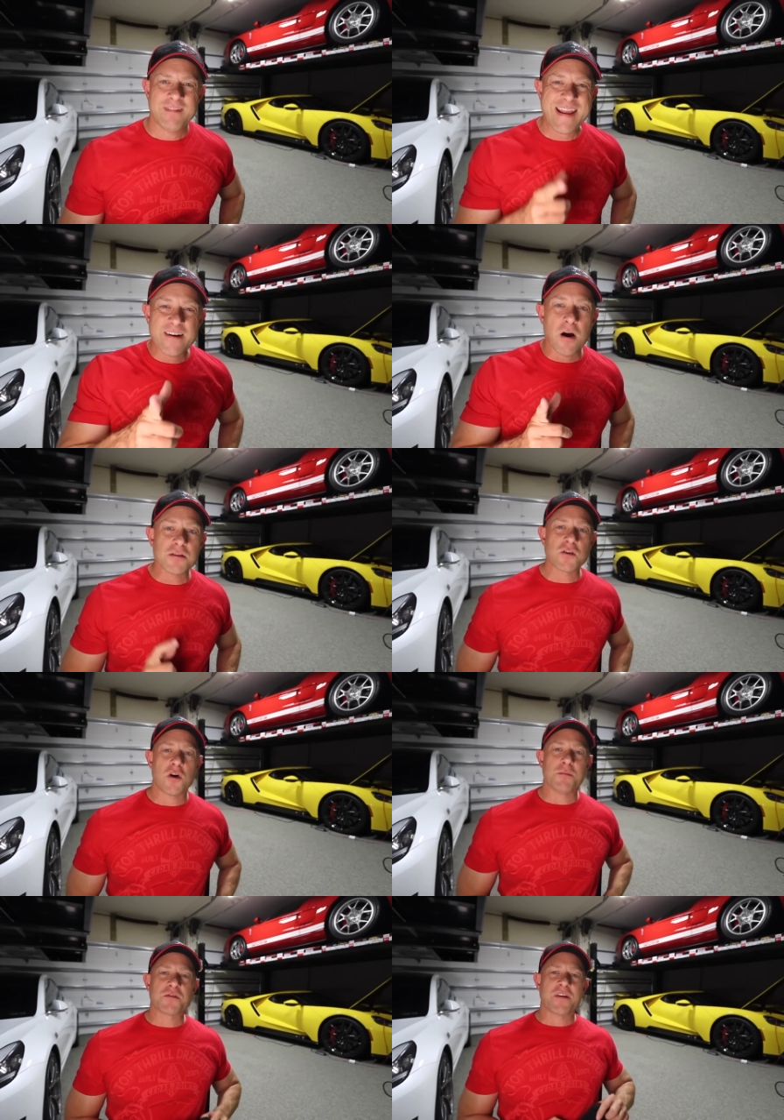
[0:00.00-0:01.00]
And also, I
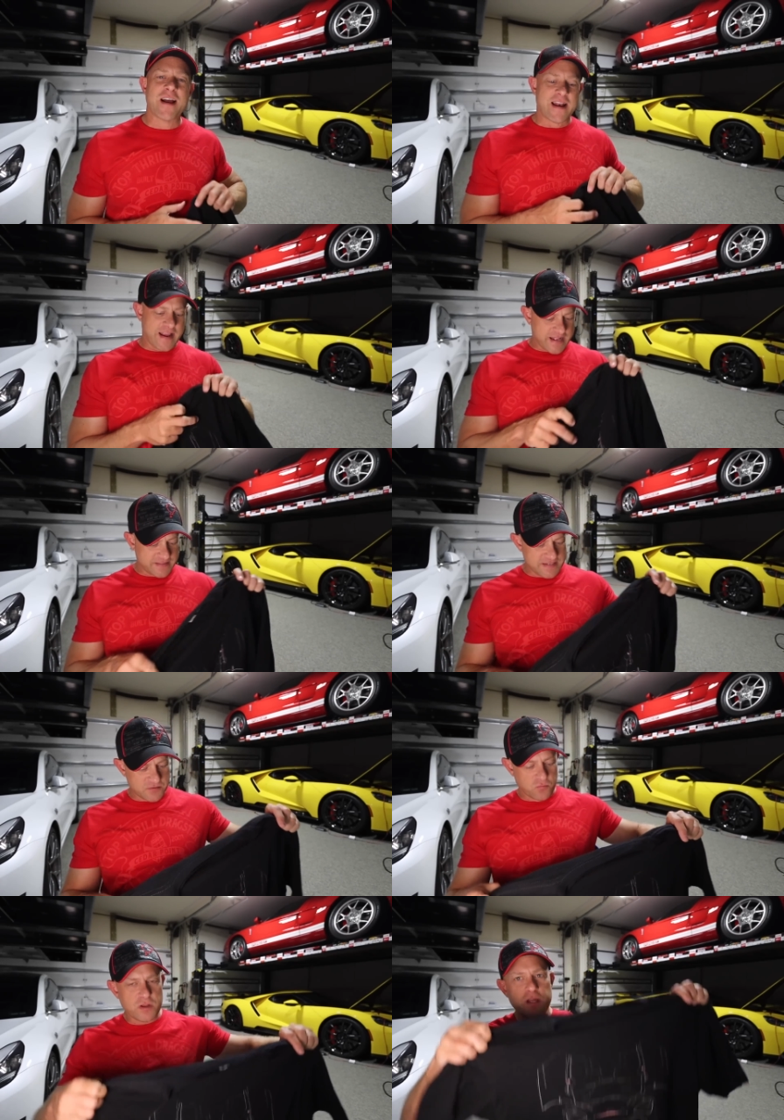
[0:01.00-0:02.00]
almost forgot, I got
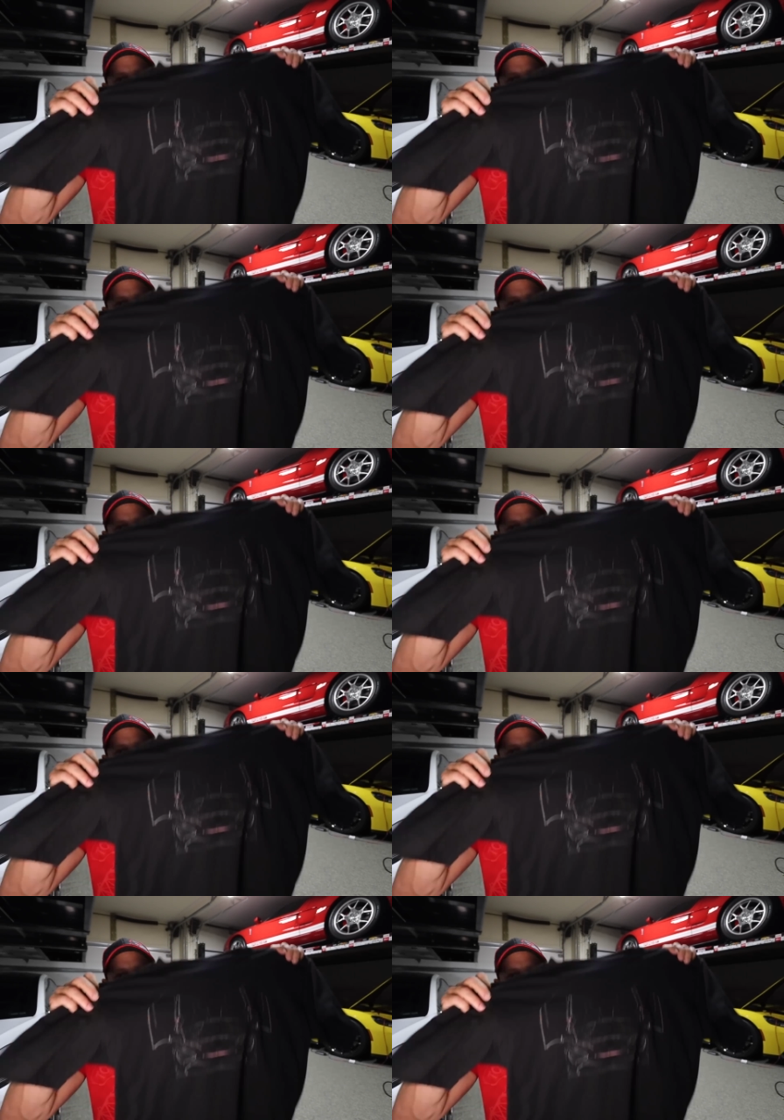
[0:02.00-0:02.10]
these really